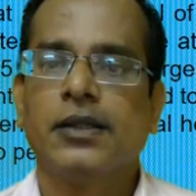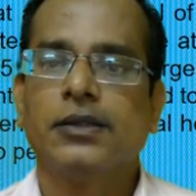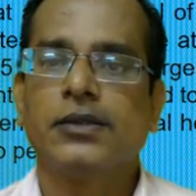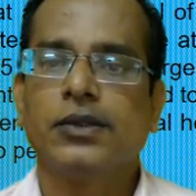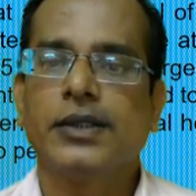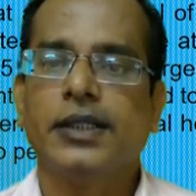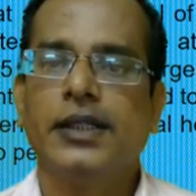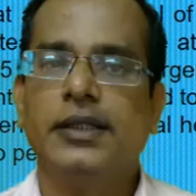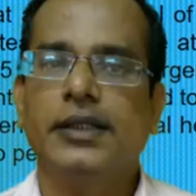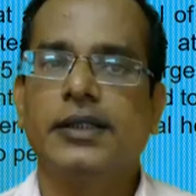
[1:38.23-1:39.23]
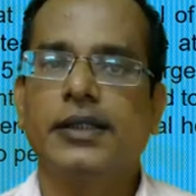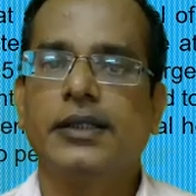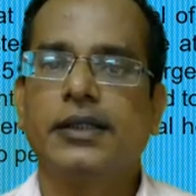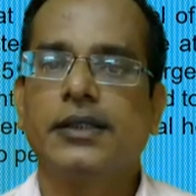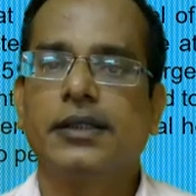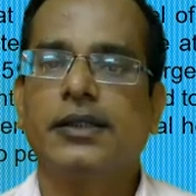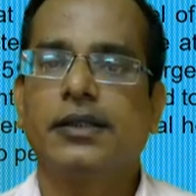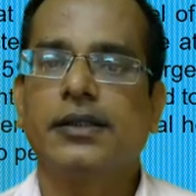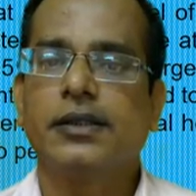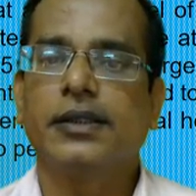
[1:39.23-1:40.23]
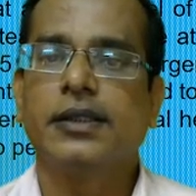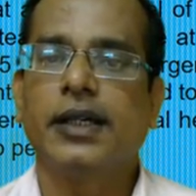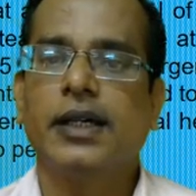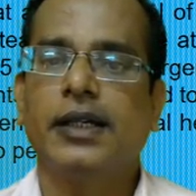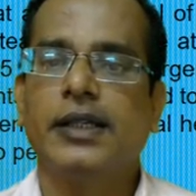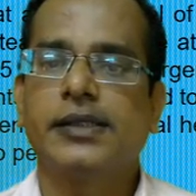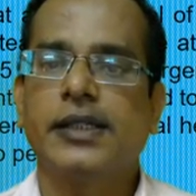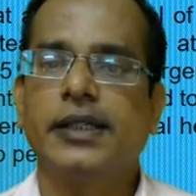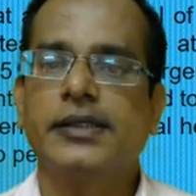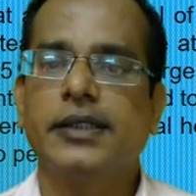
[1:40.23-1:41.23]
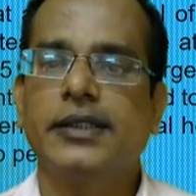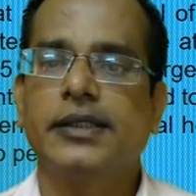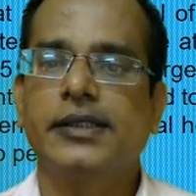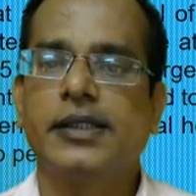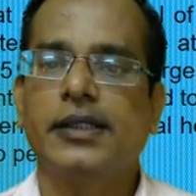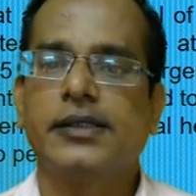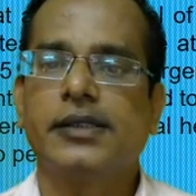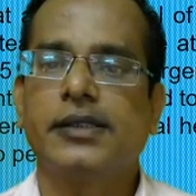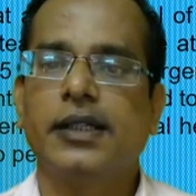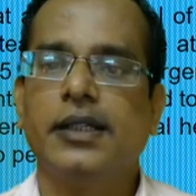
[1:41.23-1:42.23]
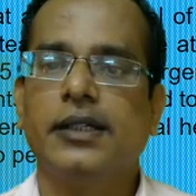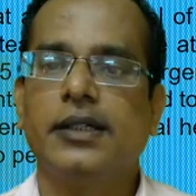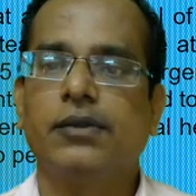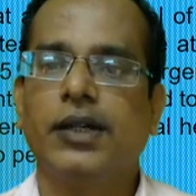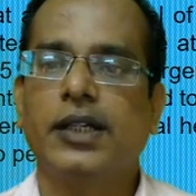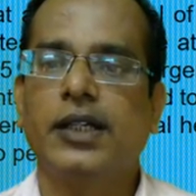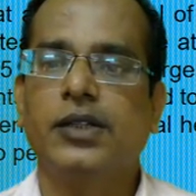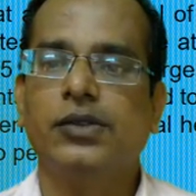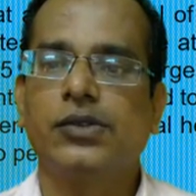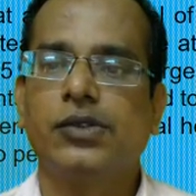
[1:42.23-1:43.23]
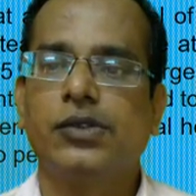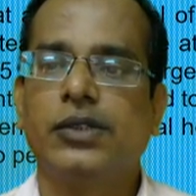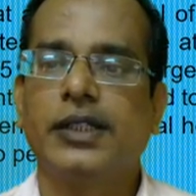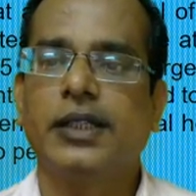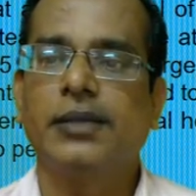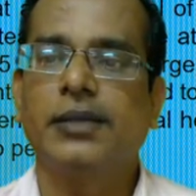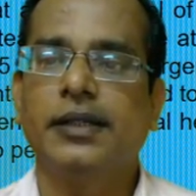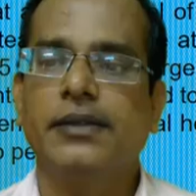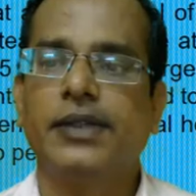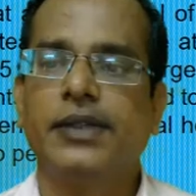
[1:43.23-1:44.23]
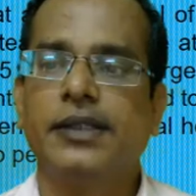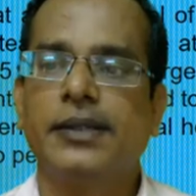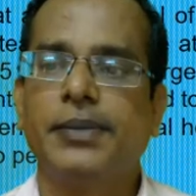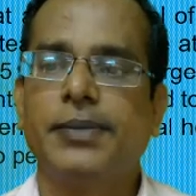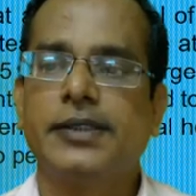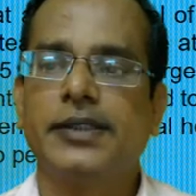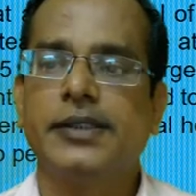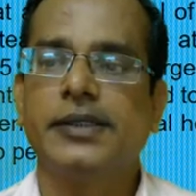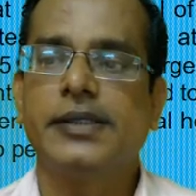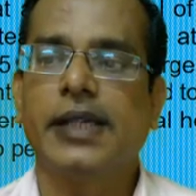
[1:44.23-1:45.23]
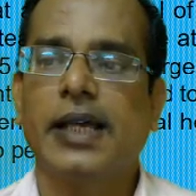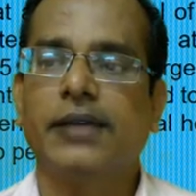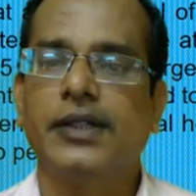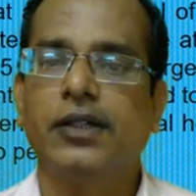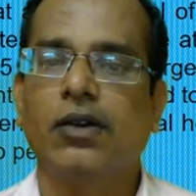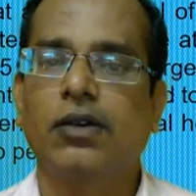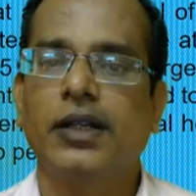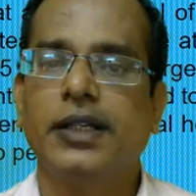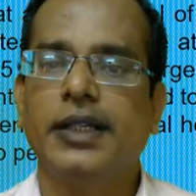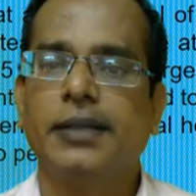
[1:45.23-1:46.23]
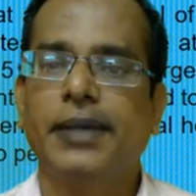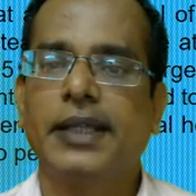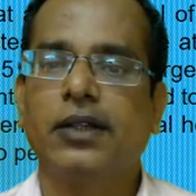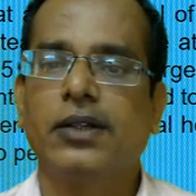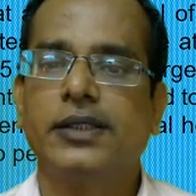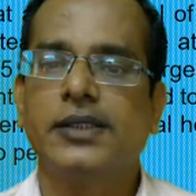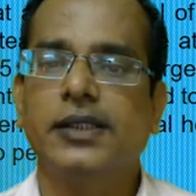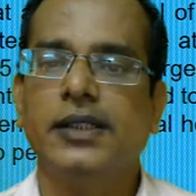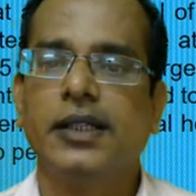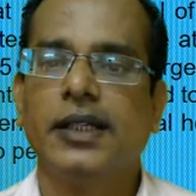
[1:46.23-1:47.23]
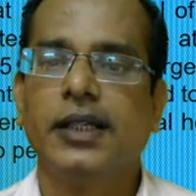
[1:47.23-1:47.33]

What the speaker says: So here the SISI test is still widely used to determine whether the patient is having cochlear pathology.